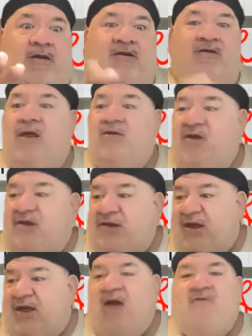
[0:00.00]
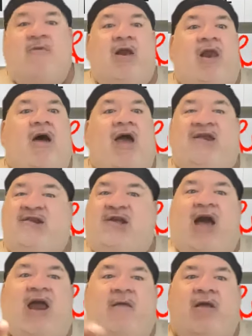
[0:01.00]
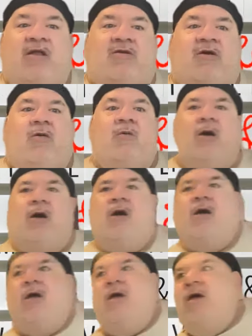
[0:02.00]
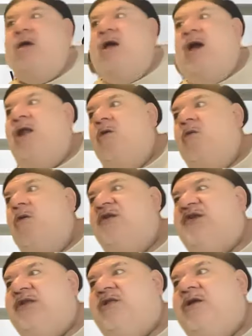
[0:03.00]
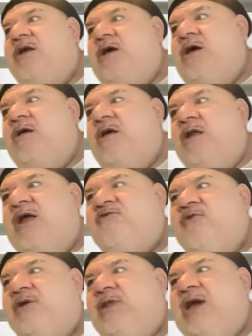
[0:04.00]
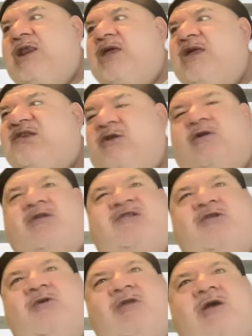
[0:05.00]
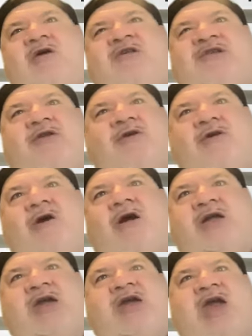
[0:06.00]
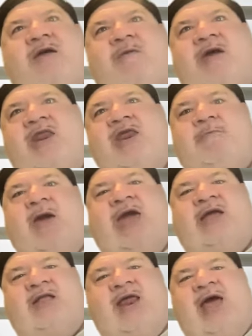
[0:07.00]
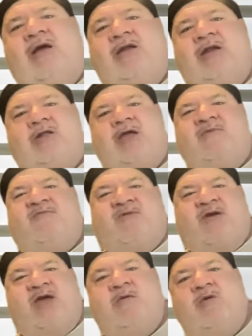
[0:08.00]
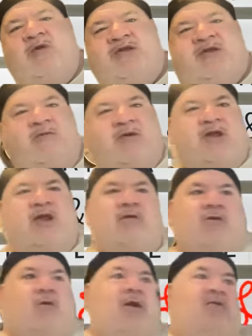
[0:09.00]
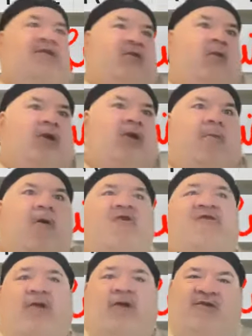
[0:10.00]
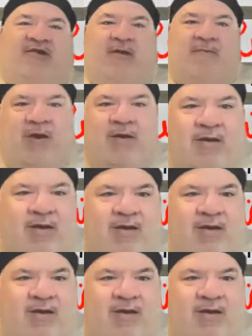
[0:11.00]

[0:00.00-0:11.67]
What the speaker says: So they just gave him the lines, got him into I don't know what was it, Electric Lady Studios in New York. He came in, he banged it out, and for him it was thought he was doing a commercial or something.